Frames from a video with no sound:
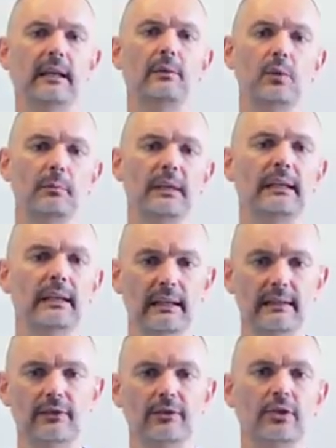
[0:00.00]
It will be
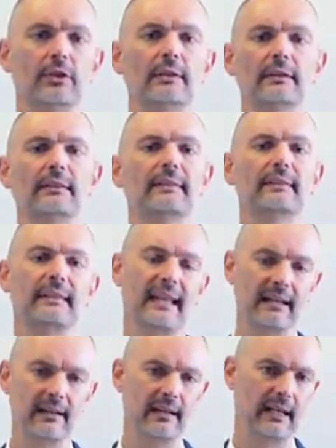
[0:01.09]
a certain
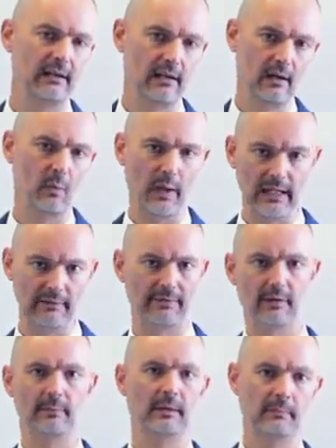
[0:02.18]
standard error away
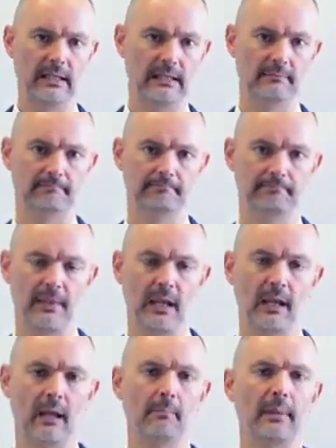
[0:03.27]
from the mean.
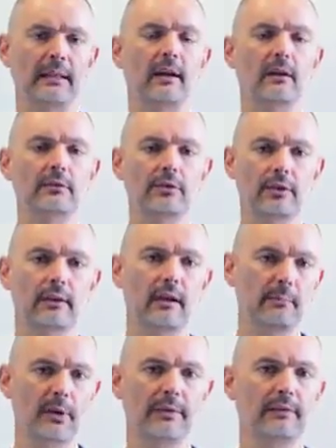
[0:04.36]
But the alternate
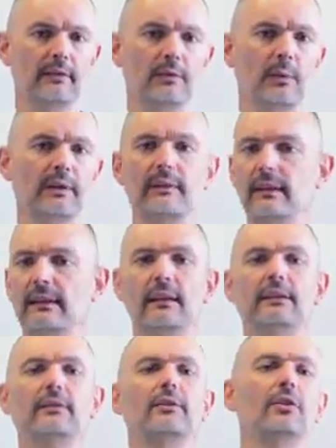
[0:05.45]
hypothesis was that
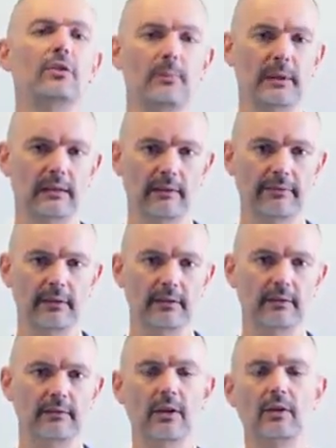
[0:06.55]
they're just going to be
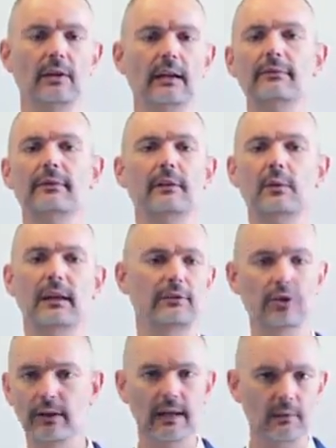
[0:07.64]
different. So if it
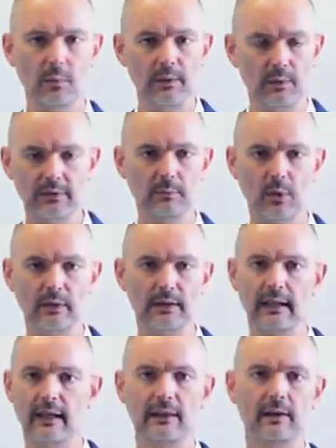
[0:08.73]
turned out one was more than
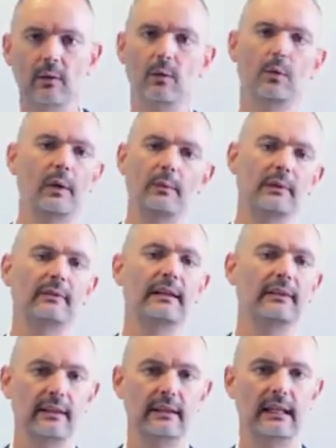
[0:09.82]
the other or one was
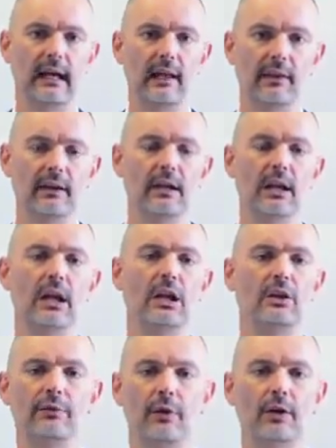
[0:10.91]
less than the other,
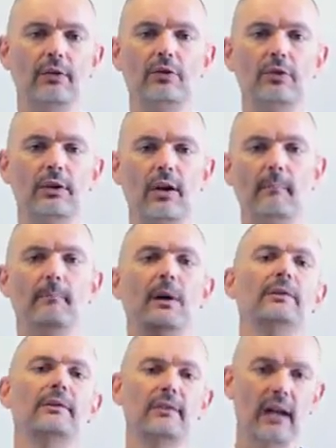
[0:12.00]
you've got to do it on
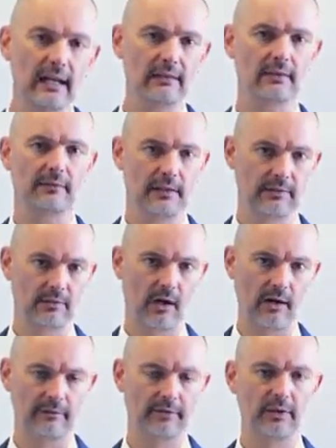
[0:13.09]
both sides of this
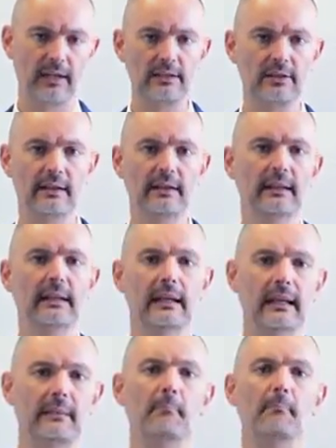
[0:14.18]
graph. So you're actually
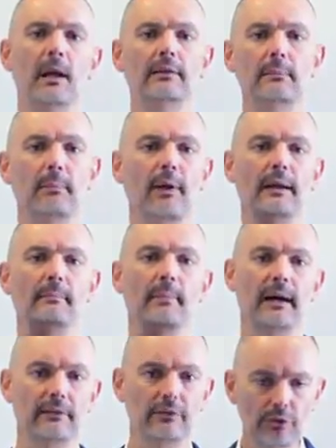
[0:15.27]
multiplying
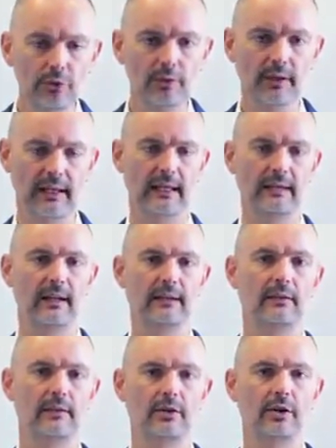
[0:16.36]
by 2 the area
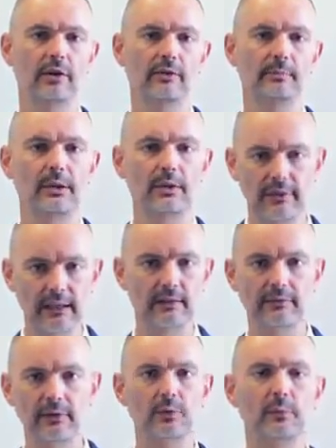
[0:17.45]
under the curve, because that
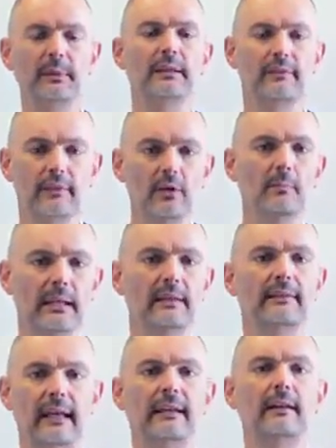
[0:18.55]
difference will be so many
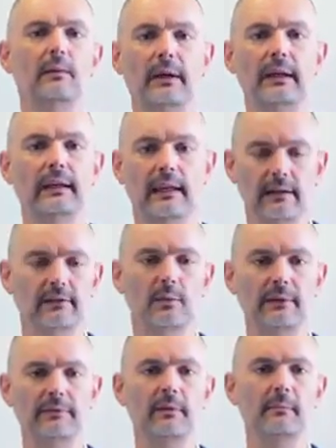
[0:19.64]
standard errors
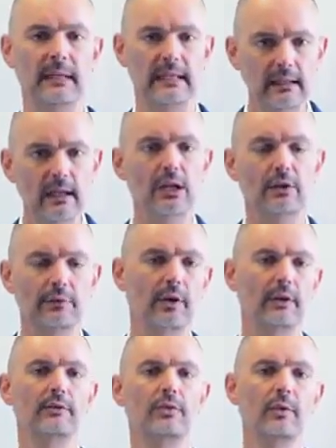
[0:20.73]
away from the mean. You've got
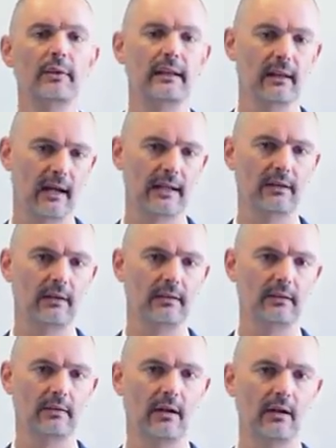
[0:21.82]
to draw that line on
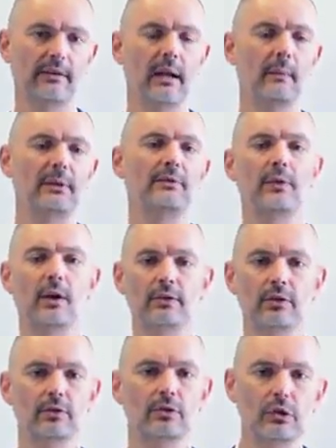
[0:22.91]
the graph, but you've got
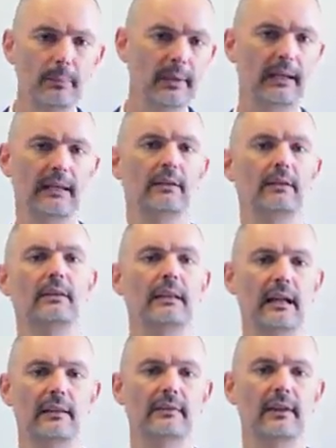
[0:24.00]
to duplicate it on
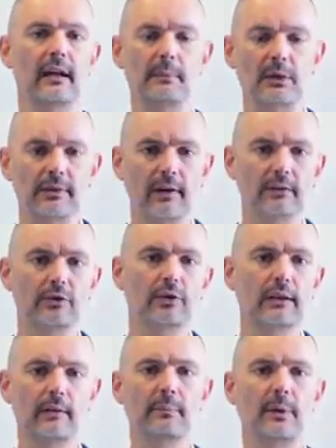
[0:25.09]
the other side, because the
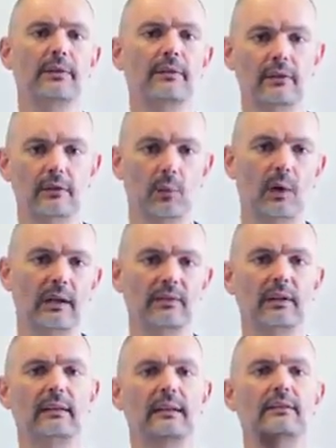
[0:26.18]
alternate hypothesis was
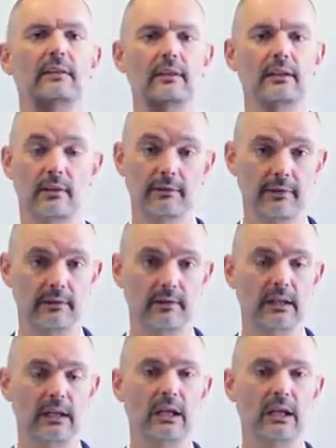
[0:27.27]
that there's just a difference.